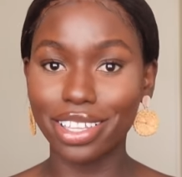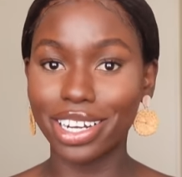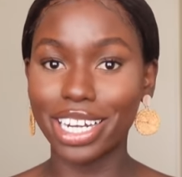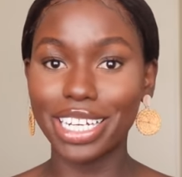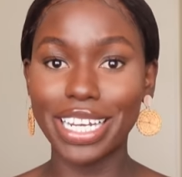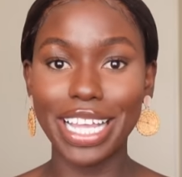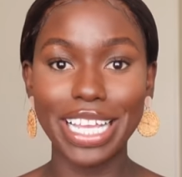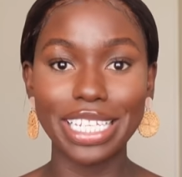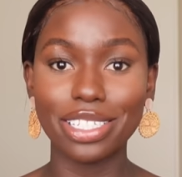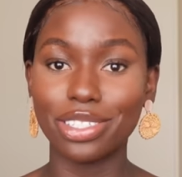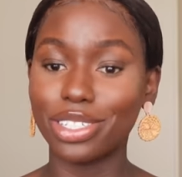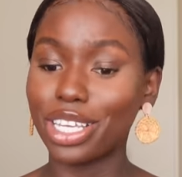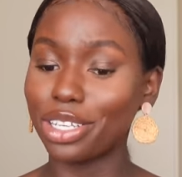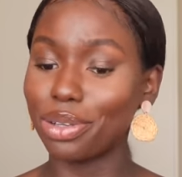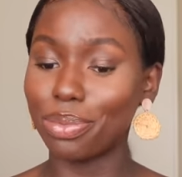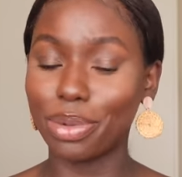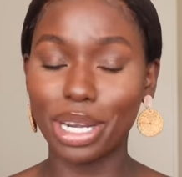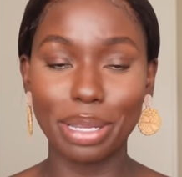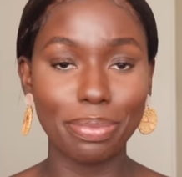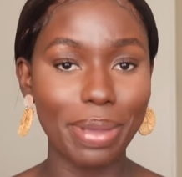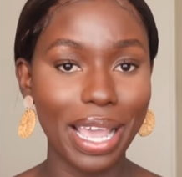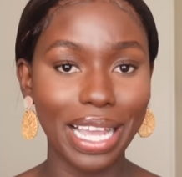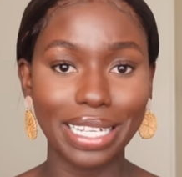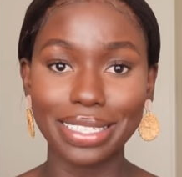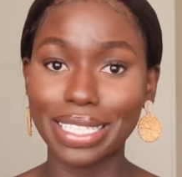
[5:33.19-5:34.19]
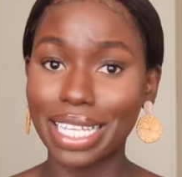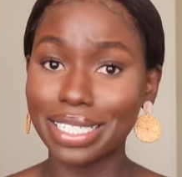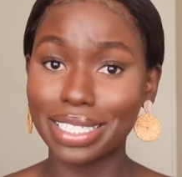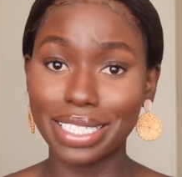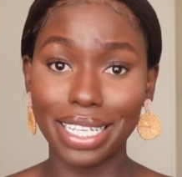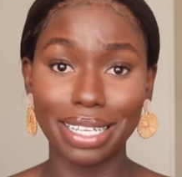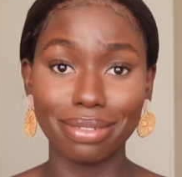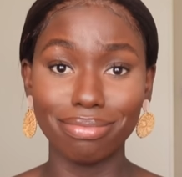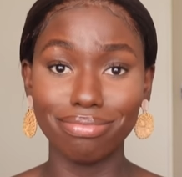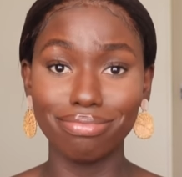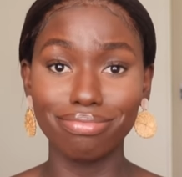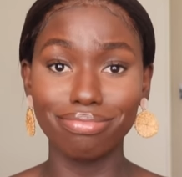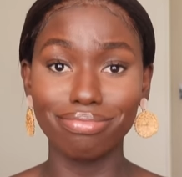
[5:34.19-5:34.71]
30 days, you get your money back, that's
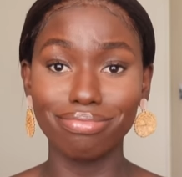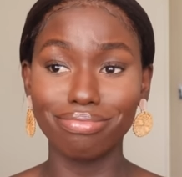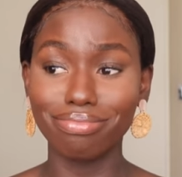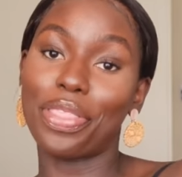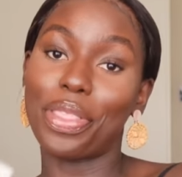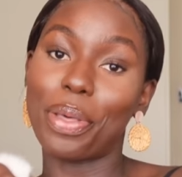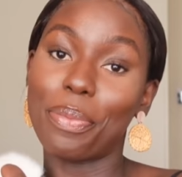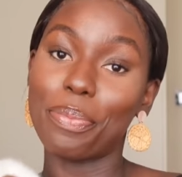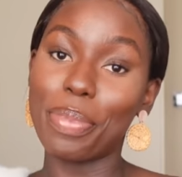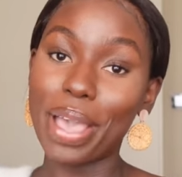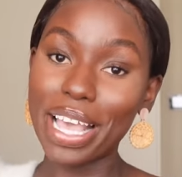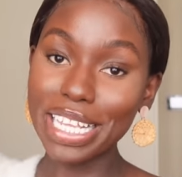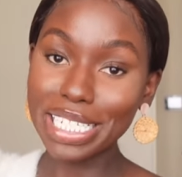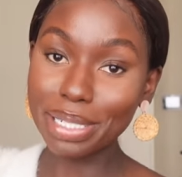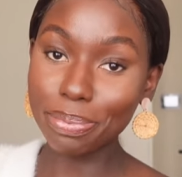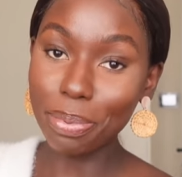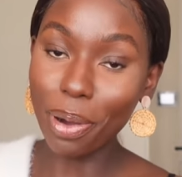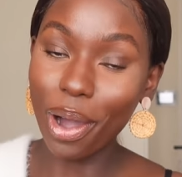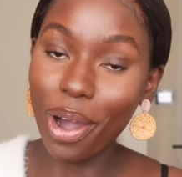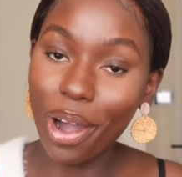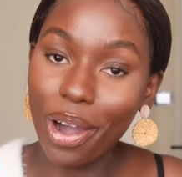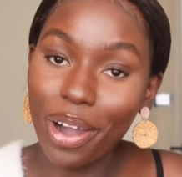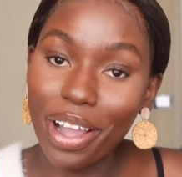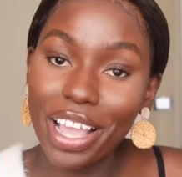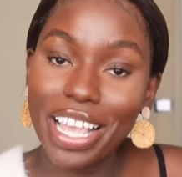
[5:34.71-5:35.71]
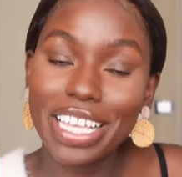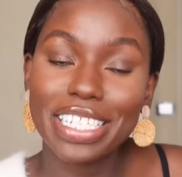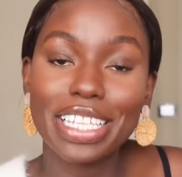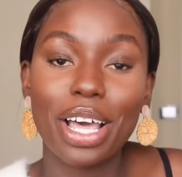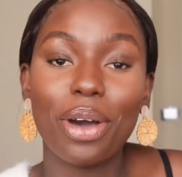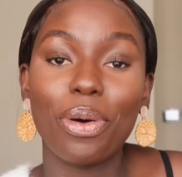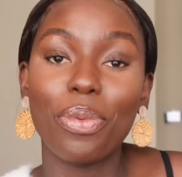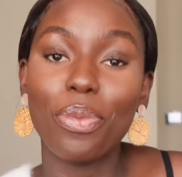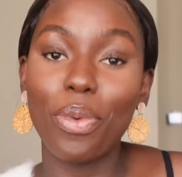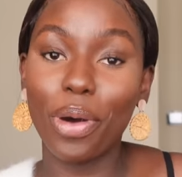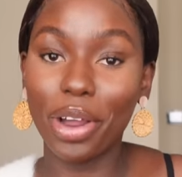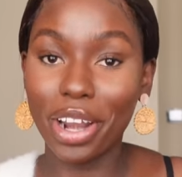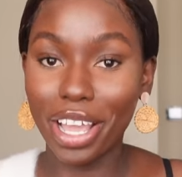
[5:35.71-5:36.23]
it. And the best part is
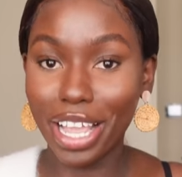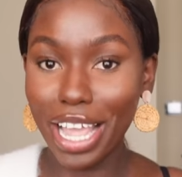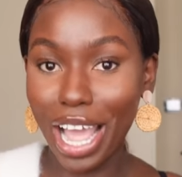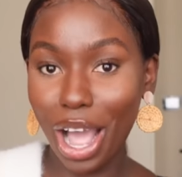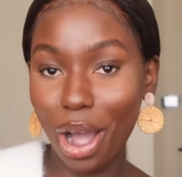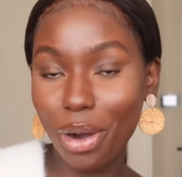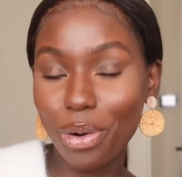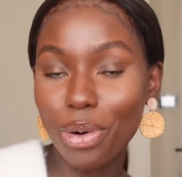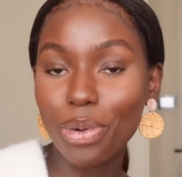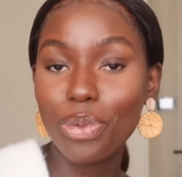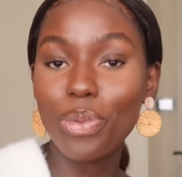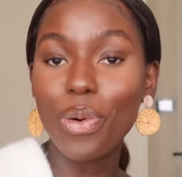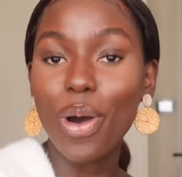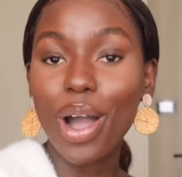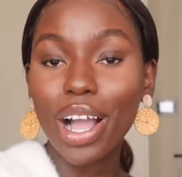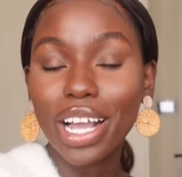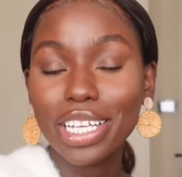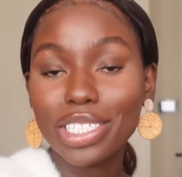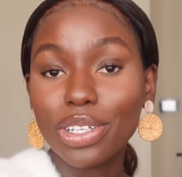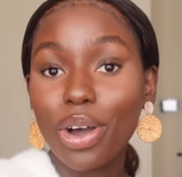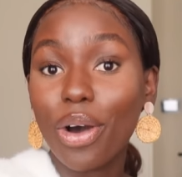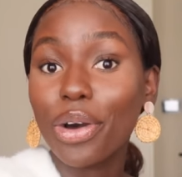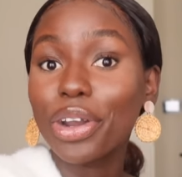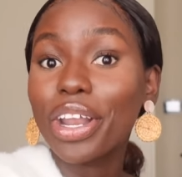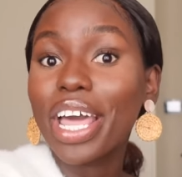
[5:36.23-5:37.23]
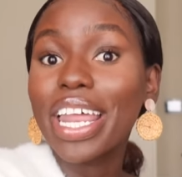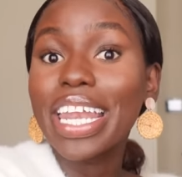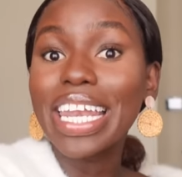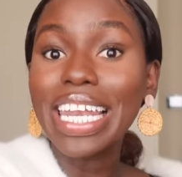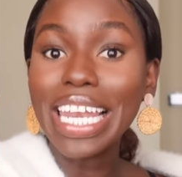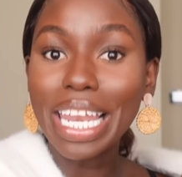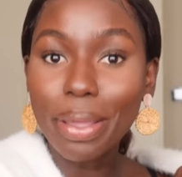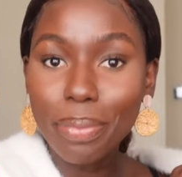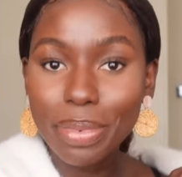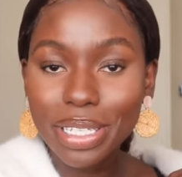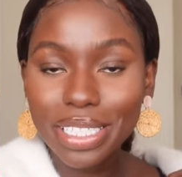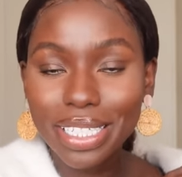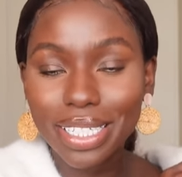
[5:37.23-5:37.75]
that one account works on
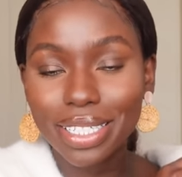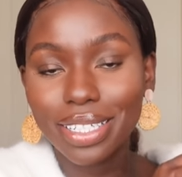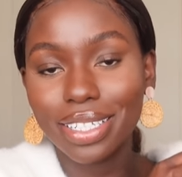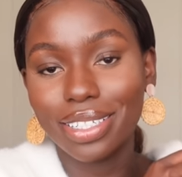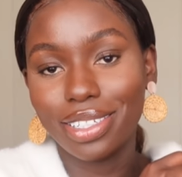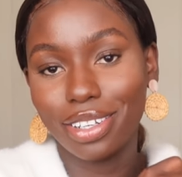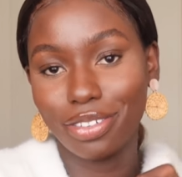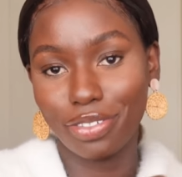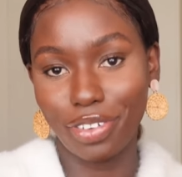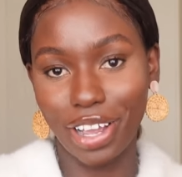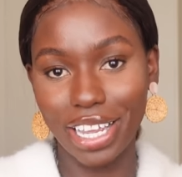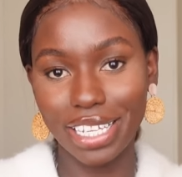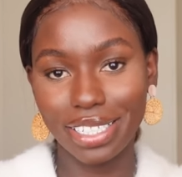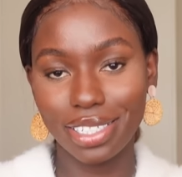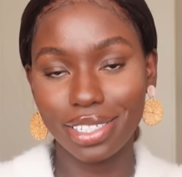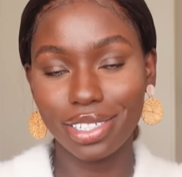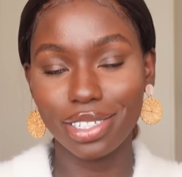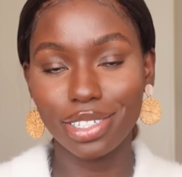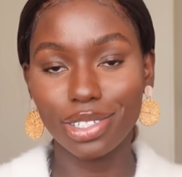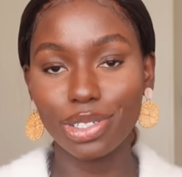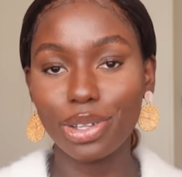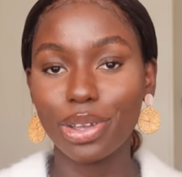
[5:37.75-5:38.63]
unlimited devices.